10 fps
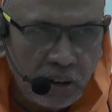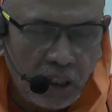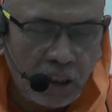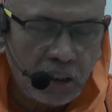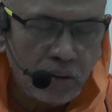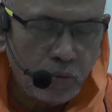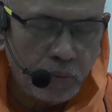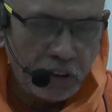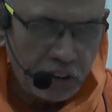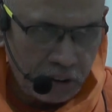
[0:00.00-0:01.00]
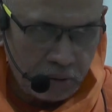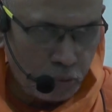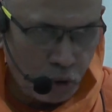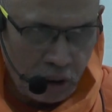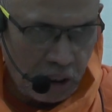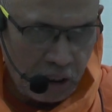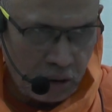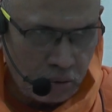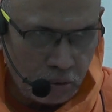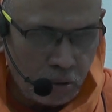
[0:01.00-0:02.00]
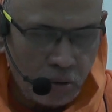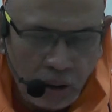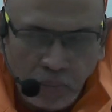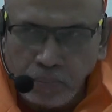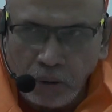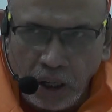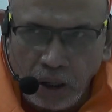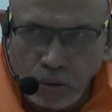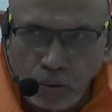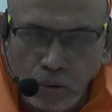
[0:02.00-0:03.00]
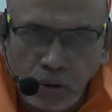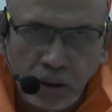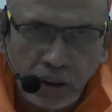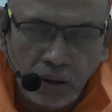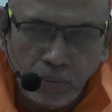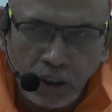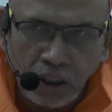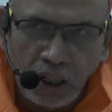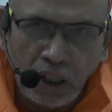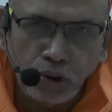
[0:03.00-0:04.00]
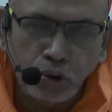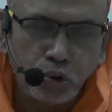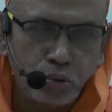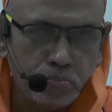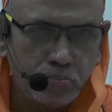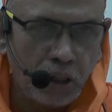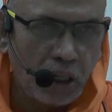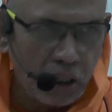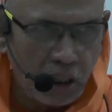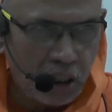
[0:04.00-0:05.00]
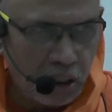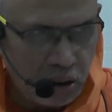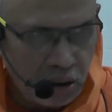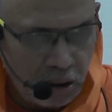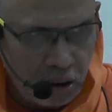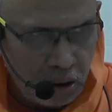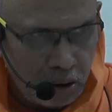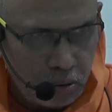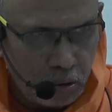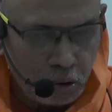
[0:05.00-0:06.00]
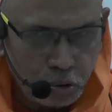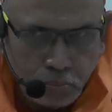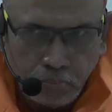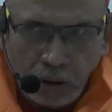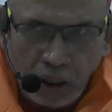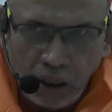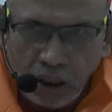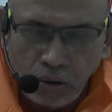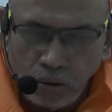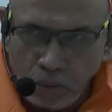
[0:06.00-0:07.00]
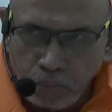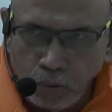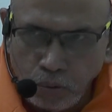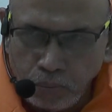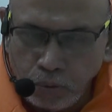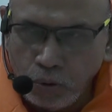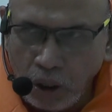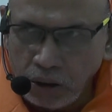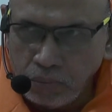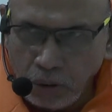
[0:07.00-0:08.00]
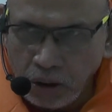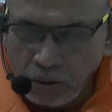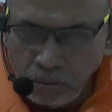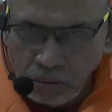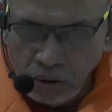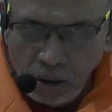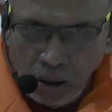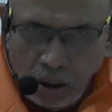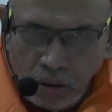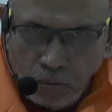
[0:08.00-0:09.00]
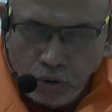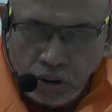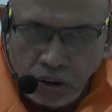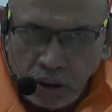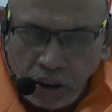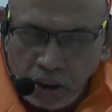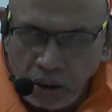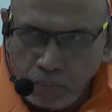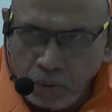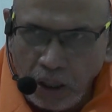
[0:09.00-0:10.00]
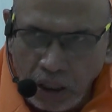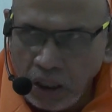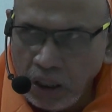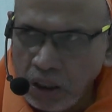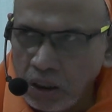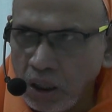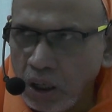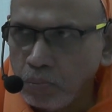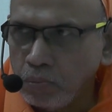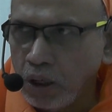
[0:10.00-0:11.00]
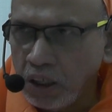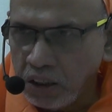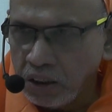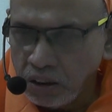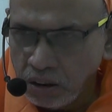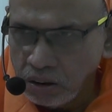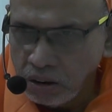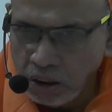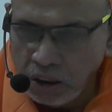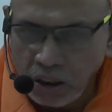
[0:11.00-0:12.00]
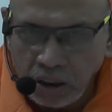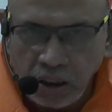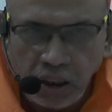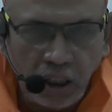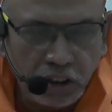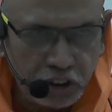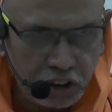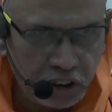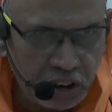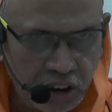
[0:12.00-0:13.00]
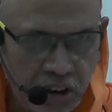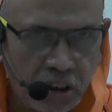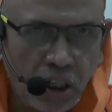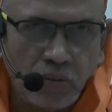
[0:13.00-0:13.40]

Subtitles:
And Upanishad Mundaka, you know, aprano yamana shubhraha. You are shubhraha. You are pure Atman. which is neither prana nor mind, neither kriya shakti nor